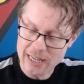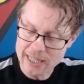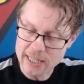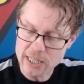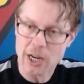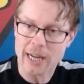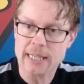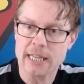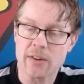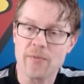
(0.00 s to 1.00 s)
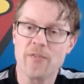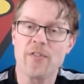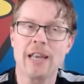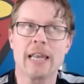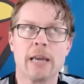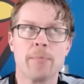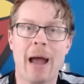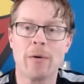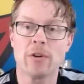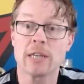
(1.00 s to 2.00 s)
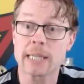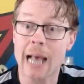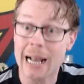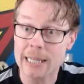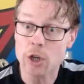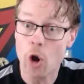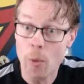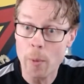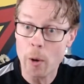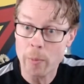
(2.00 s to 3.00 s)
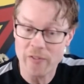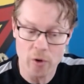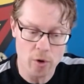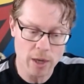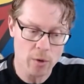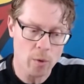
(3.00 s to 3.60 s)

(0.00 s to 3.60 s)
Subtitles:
dejected and feeling powerless has come up for you.